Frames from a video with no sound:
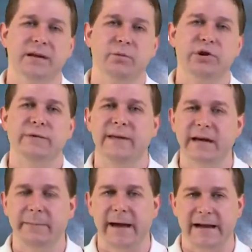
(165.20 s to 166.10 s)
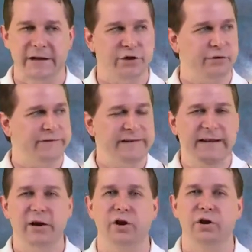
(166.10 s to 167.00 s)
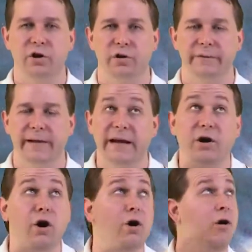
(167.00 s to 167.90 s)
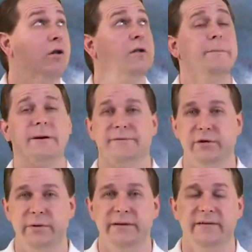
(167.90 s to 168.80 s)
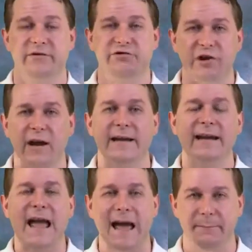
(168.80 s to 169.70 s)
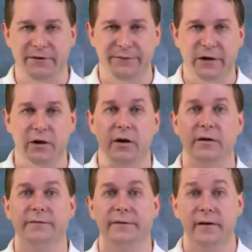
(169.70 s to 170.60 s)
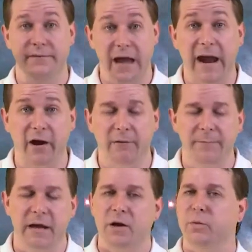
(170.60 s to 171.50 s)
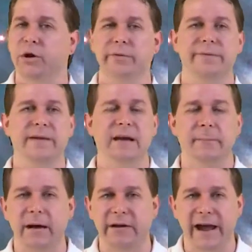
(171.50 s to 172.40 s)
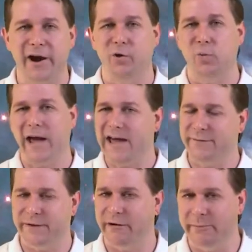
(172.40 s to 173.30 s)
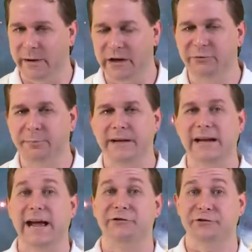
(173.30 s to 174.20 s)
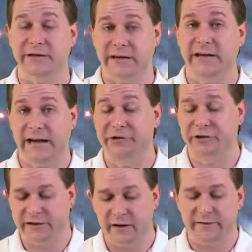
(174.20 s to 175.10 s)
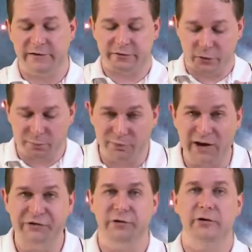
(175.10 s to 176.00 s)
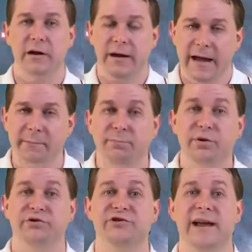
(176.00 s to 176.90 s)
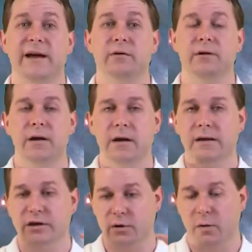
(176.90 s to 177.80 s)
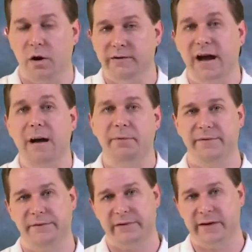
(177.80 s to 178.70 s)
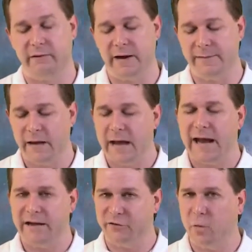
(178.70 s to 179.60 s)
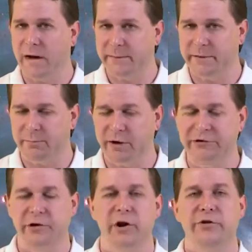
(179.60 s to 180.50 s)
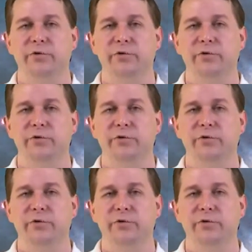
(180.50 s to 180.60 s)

When you think about it, you're sitting on Earth, and all above you is a giant atmosphere of air. We don't think about air weighing very much, but it actually does exert pressure and push down on top of everything, right? And it's quite a bit of pressure.